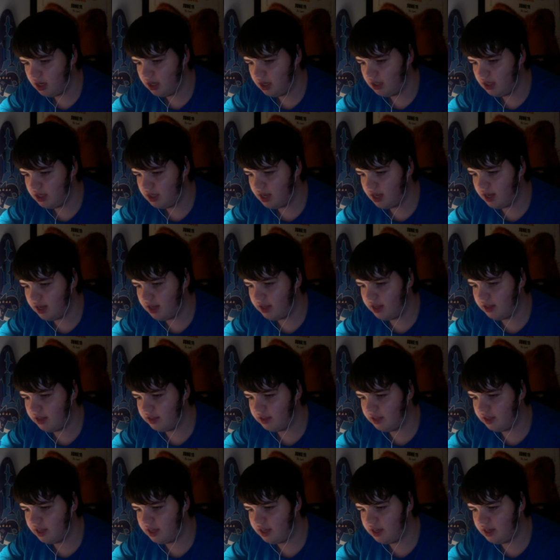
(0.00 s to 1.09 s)
Yeah, and
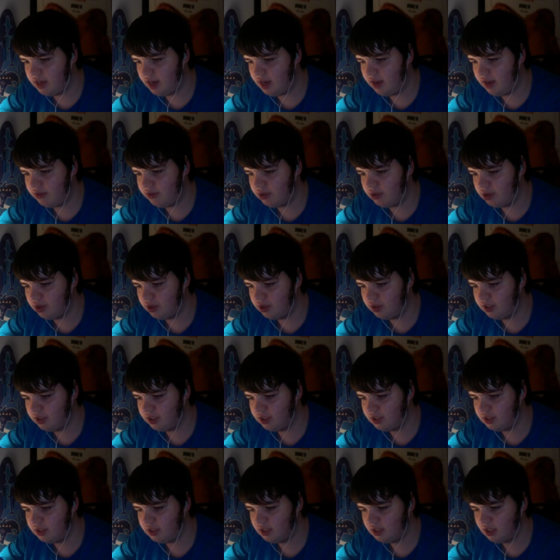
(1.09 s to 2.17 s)
then after all
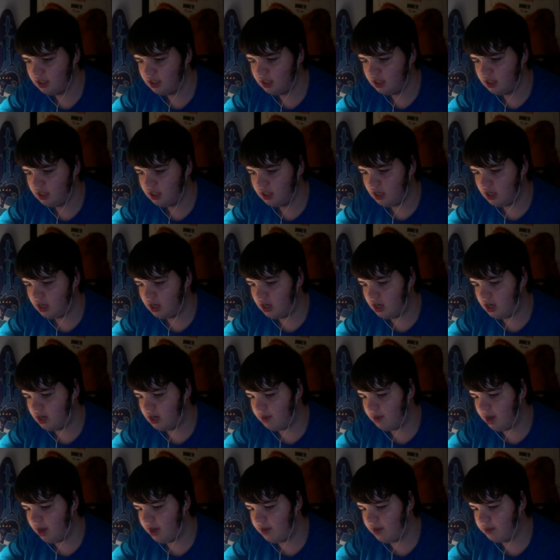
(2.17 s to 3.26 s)
this,
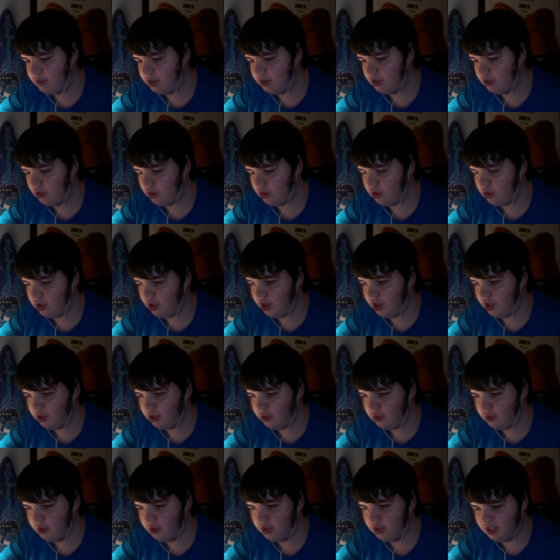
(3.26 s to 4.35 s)
I am going to order another
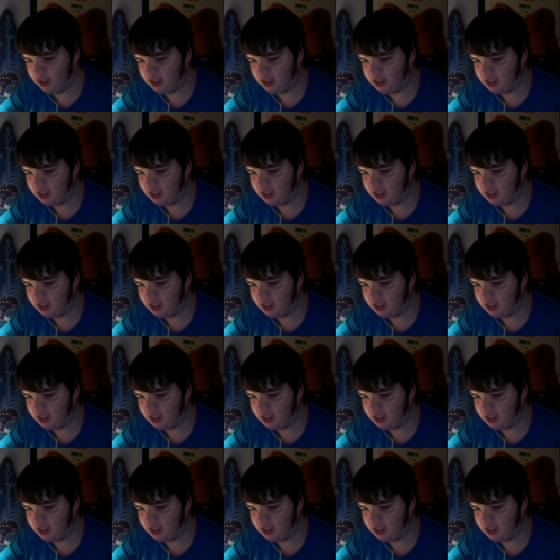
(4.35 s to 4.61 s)
one of this